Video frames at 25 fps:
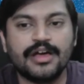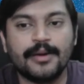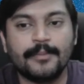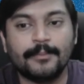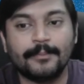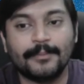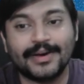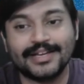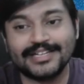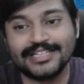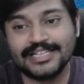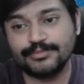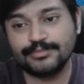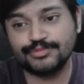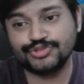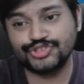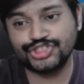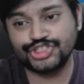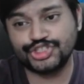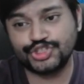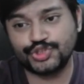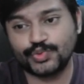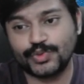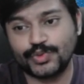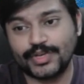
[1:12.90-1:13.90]
Maria
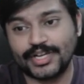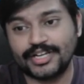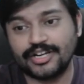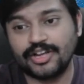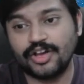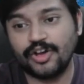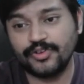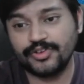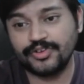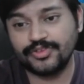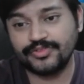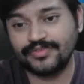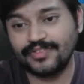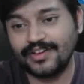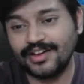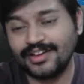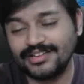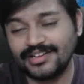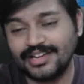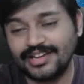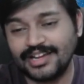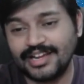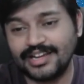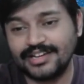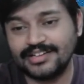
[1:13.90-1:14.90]
Muzichuk and Hao
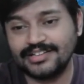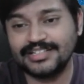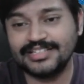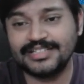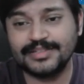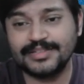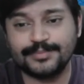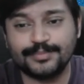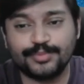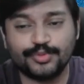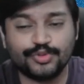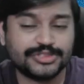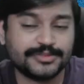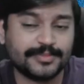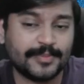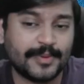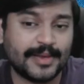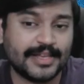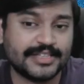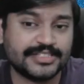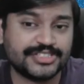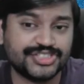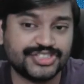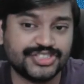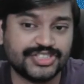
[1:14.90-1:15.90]
Yifan, and in the
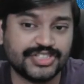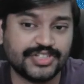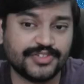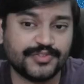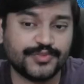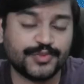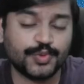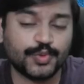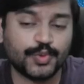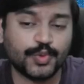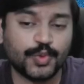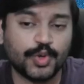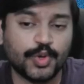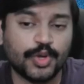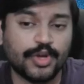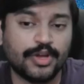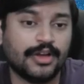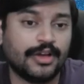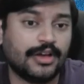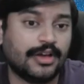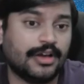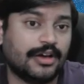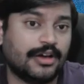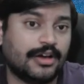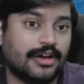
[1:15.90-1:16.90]
post-match interview,
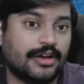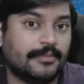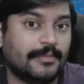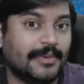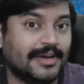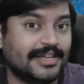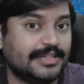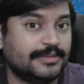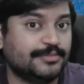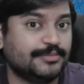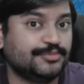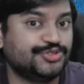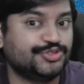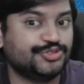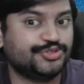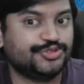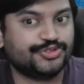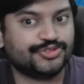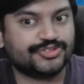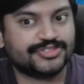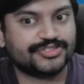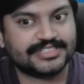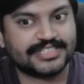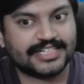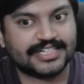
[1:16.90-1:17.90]
Maria
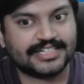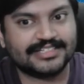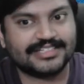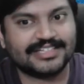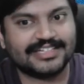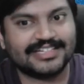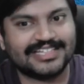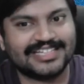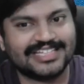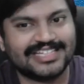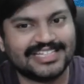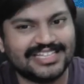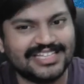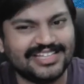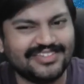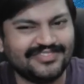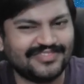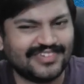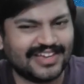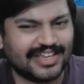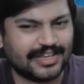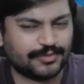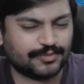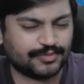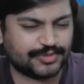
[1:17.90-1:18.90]
Muzichuk said that
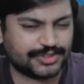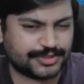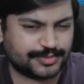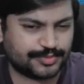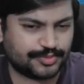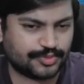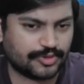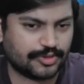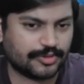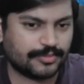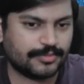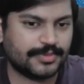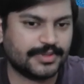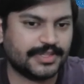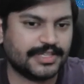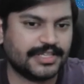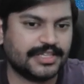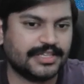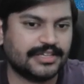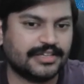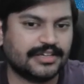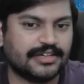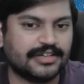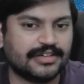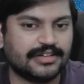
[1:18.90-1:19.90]
e5 was
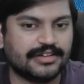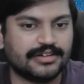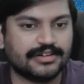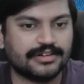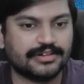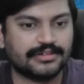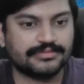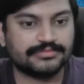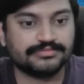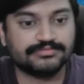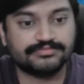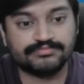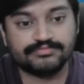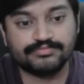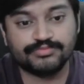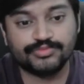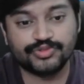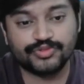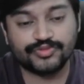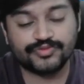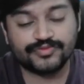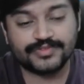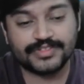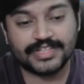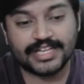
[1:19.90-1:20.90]
probably a
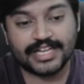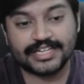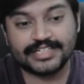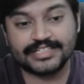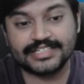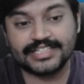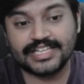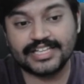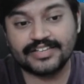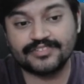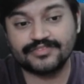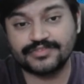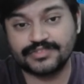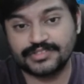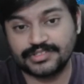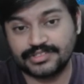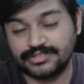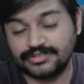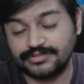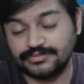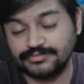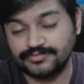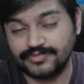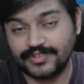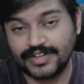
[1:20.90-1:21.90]
move that gave
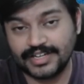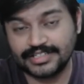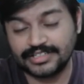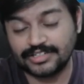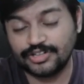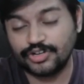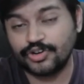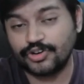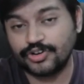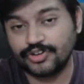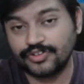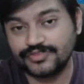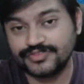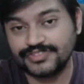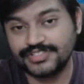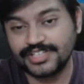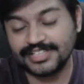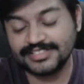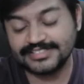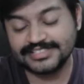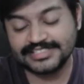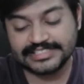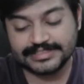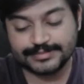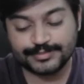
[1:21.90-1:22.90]
White a lot of
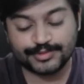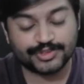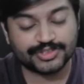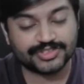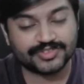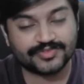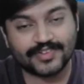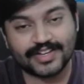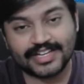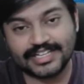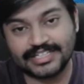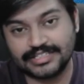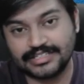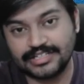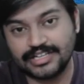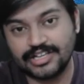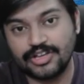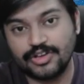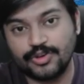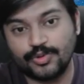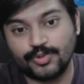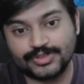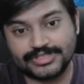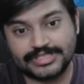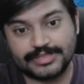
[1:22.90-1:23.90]
chances because White
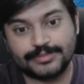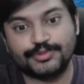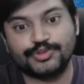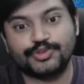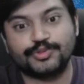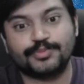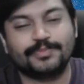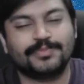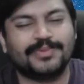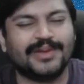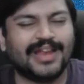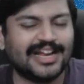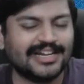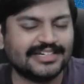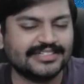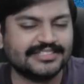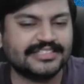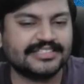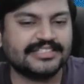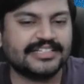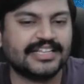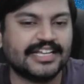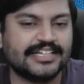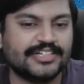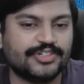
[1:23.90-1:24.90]
was able to plant
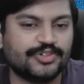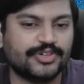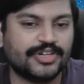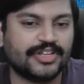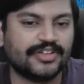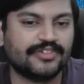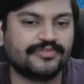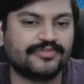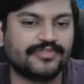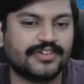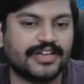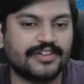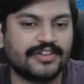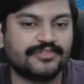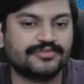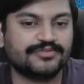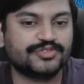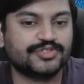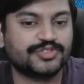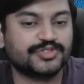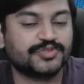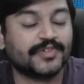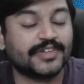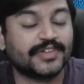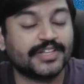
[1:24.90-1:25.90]
the knight on f5.
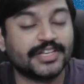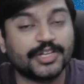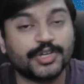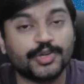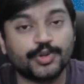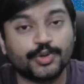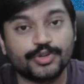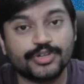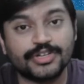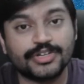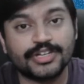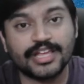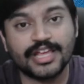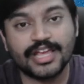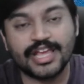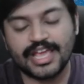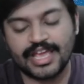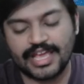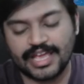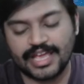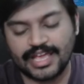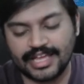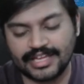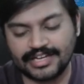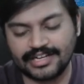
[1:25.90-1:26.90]
This was very good.
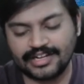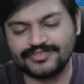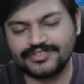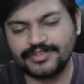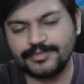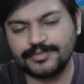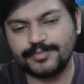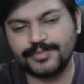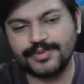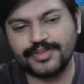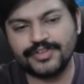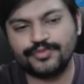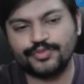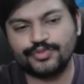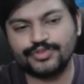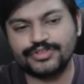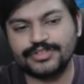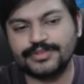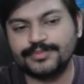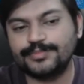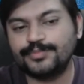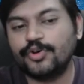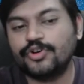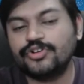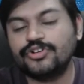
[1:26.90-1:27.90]
And after b4,
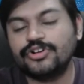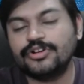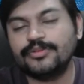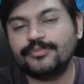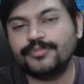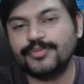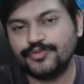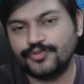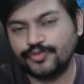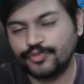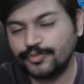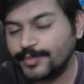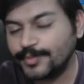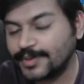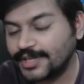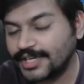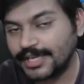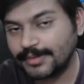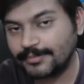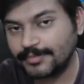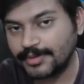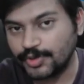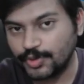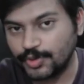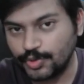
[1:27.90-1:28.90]
the pawn on b4
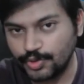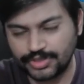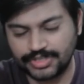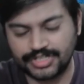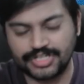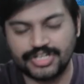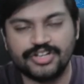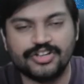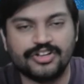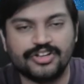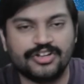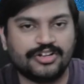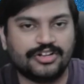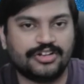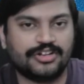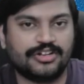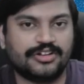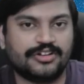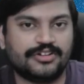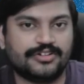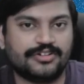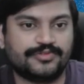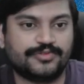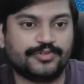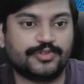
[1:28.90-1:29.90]
became a hook
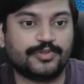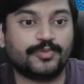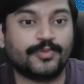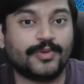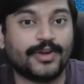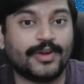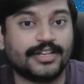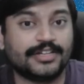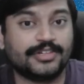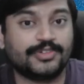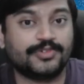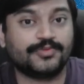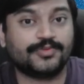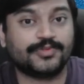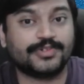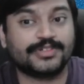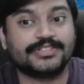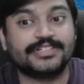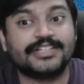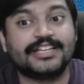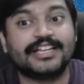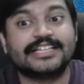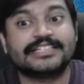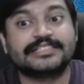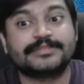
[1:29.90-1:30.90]
for White to
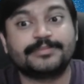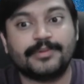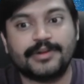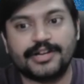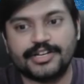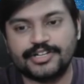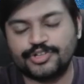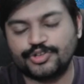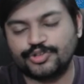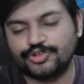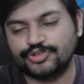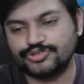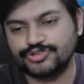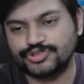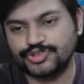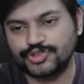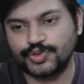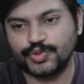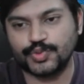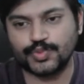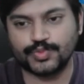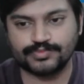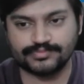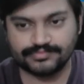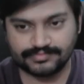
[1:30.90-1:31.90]
further expand on.
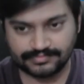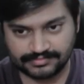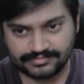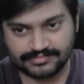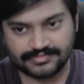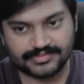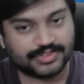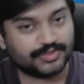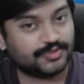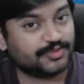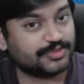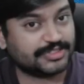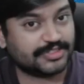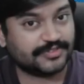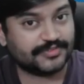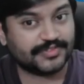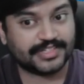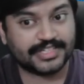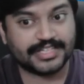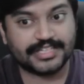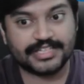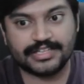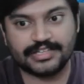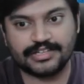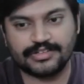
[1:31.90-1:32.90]
So it was a
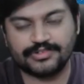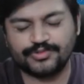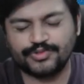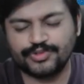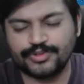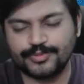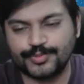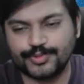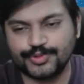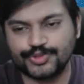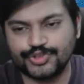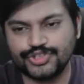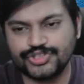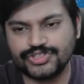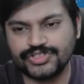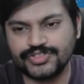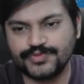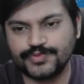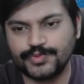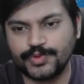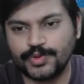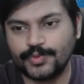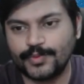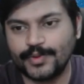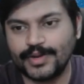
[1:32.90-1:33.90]
very good position
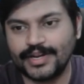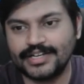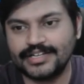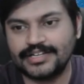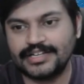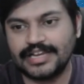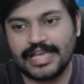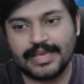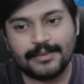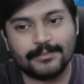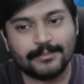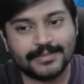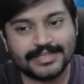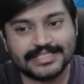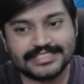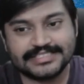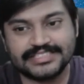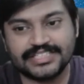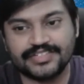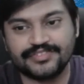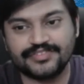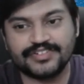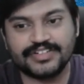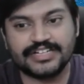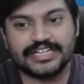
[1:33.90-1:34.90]
for White. I must
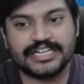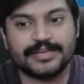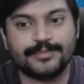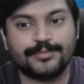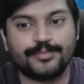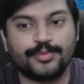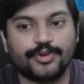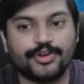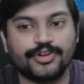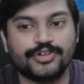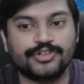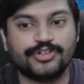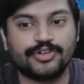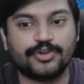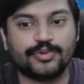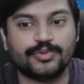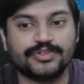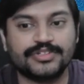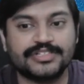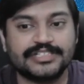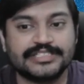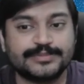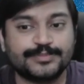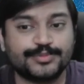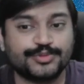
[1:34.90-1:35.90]
definitely point out
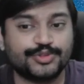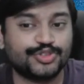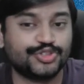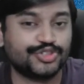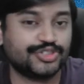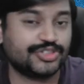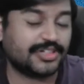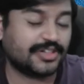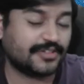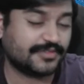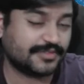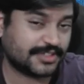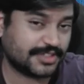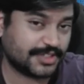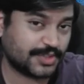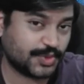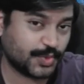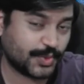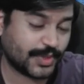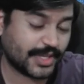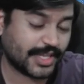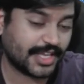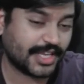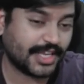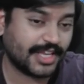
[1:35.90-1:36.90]
this position after
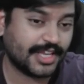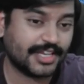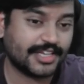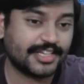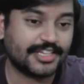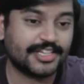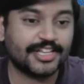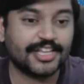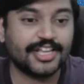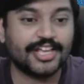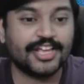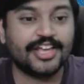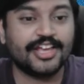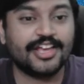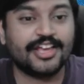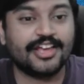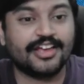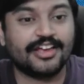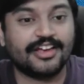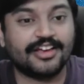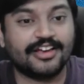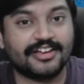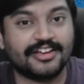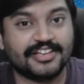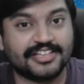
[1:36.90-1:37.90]
rook
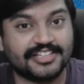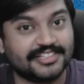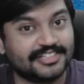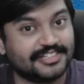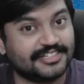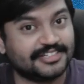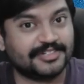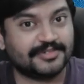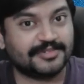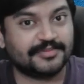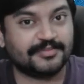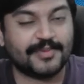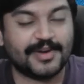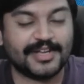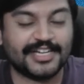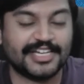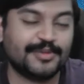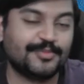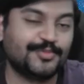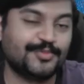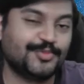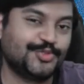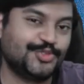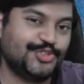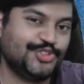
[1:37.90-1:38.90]
a8. Here
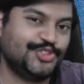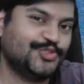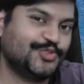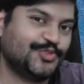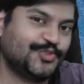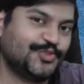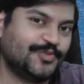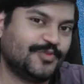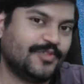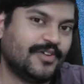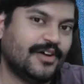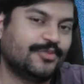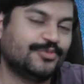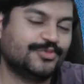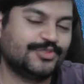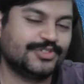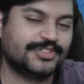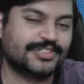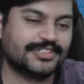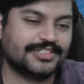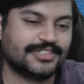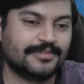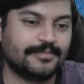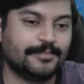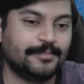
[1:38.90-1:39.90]
Maria Muzichuk
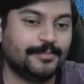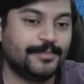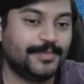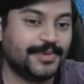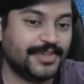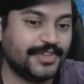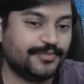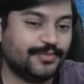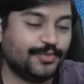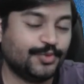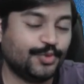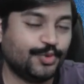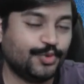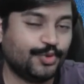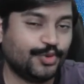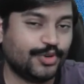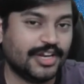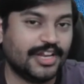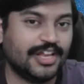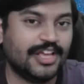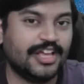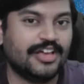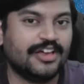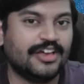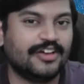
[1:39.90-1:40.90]
found b4
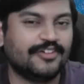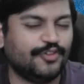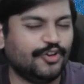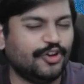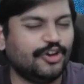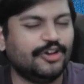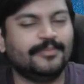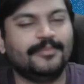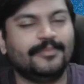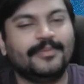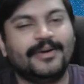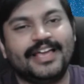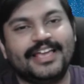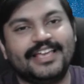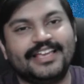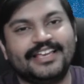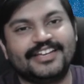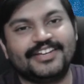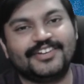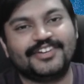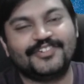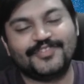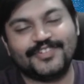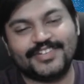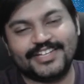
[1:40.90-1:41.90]
followed by
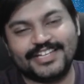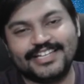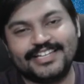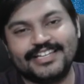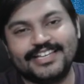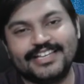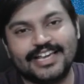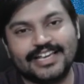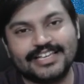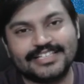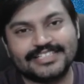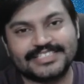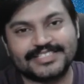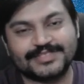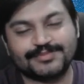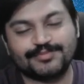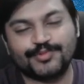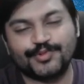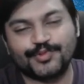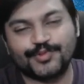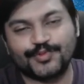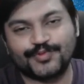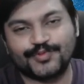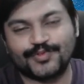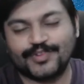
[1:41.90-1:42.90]
a very nice
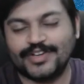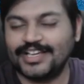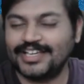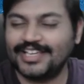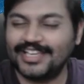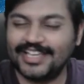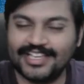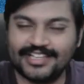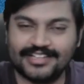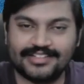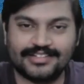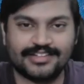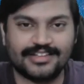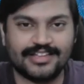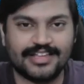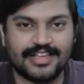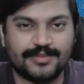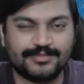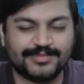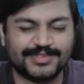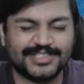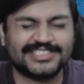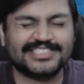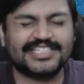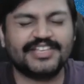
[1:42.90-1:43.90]
move again.
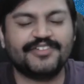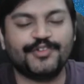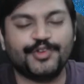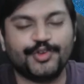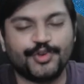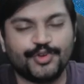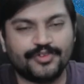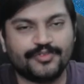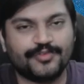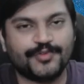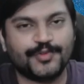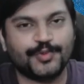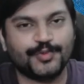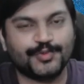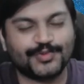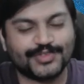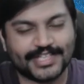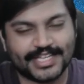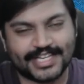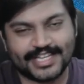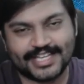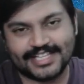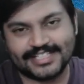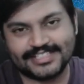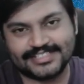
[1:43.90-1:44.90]
Just giving you a few
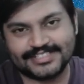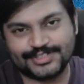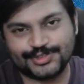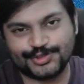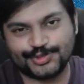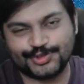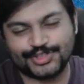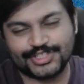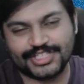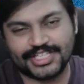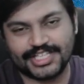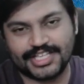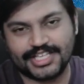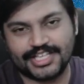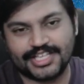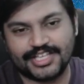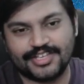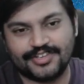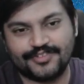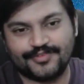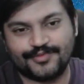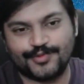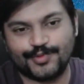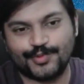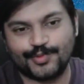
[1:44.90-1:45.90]
seconds to see
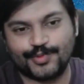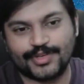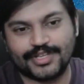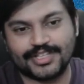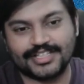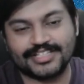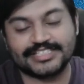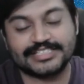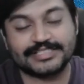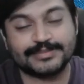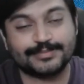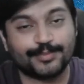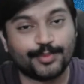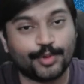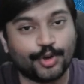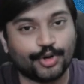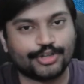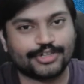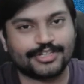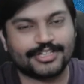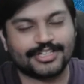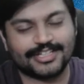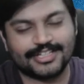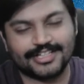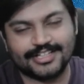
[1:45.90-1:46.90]
if you can
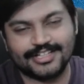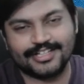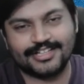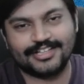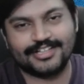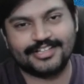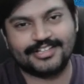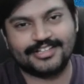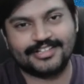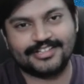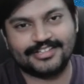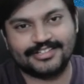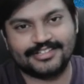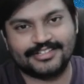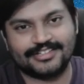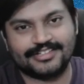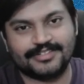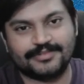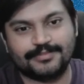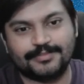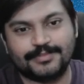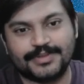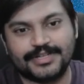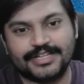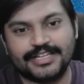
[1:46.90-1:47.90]
spot
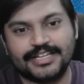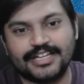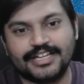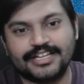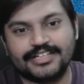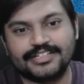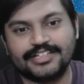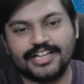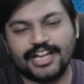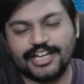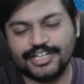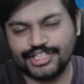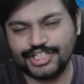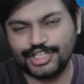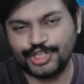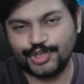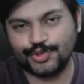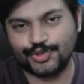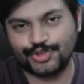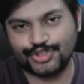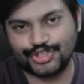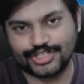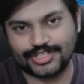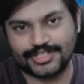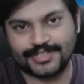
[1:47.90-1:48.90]
the brilliant
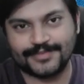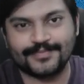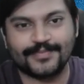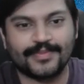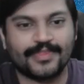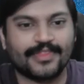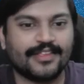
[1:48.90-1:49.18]
continuation.